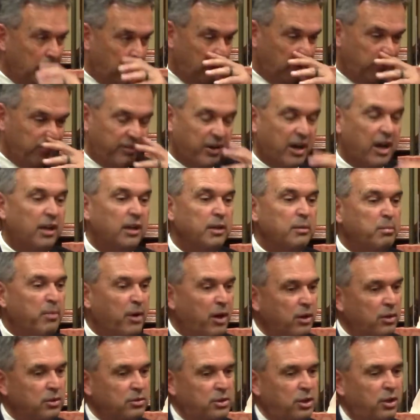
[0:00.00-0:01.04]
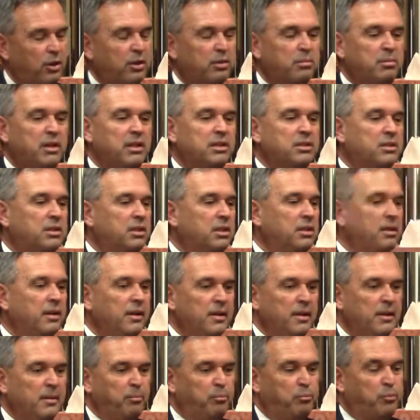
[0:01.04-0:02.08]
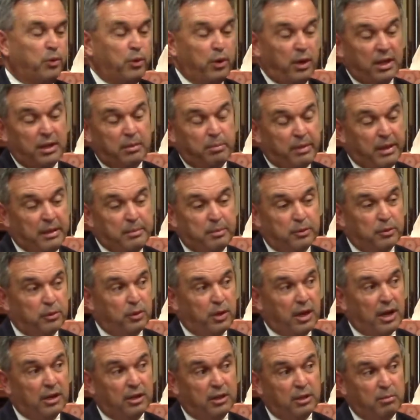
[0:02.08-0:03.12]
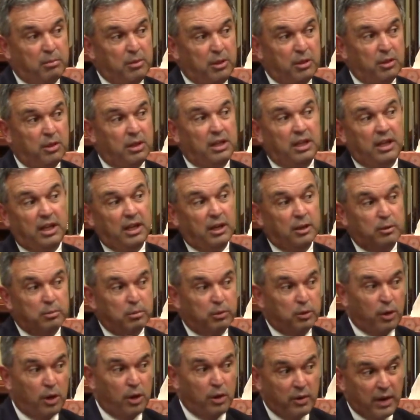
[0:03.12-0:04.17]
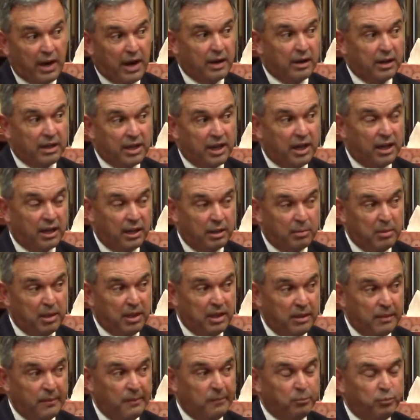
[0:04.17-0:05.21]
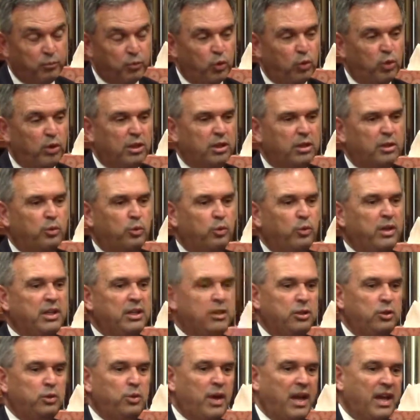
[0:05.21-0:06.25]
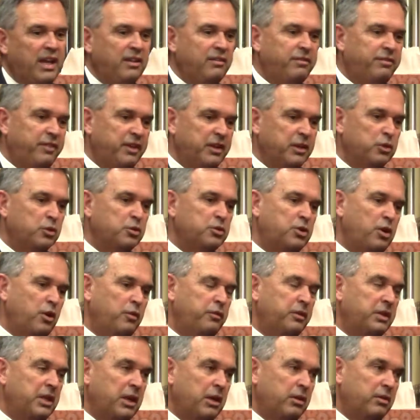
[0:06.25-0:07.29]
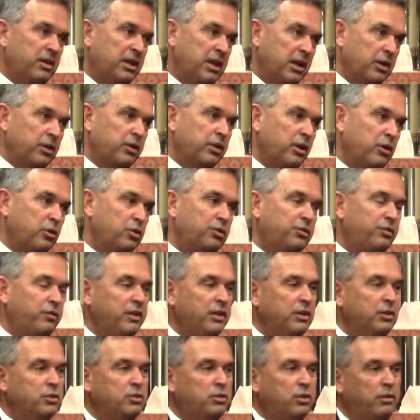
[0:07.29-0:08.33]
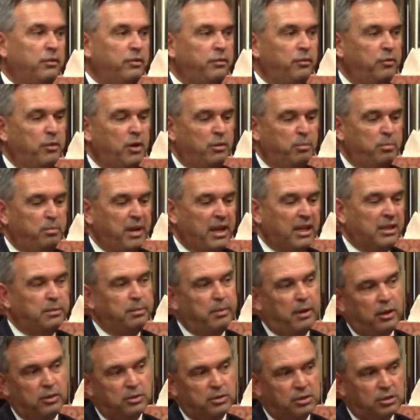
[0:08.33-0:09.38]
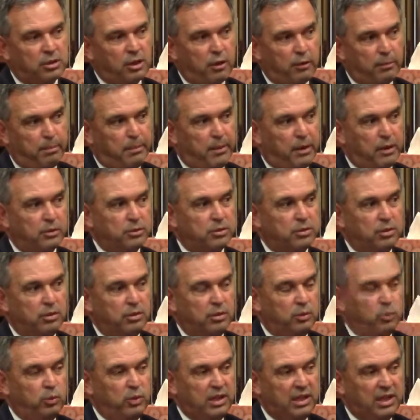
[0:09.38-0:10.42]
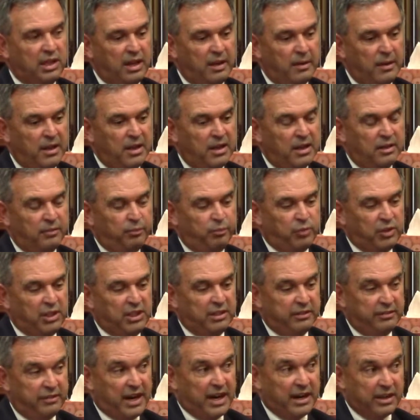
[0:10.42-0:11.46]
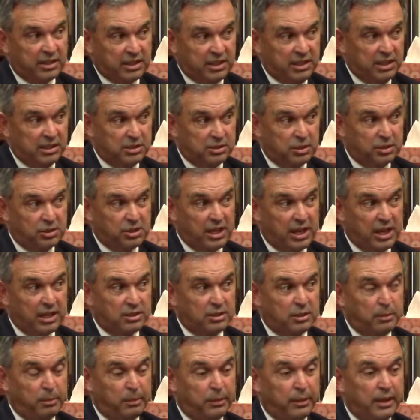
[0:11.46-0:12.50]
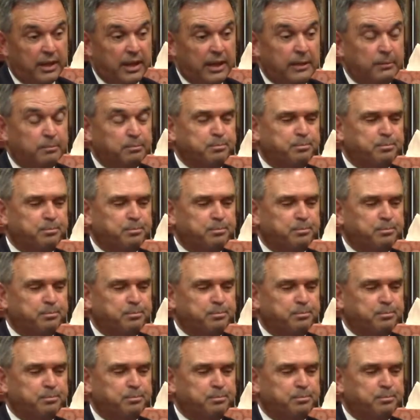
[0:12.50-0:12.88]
And volleyball tournaments and bring people to our community to help grow our economy. We're going to redo 8 fields over there near those fields of baseball and softball so that we can give our kids a chance to play.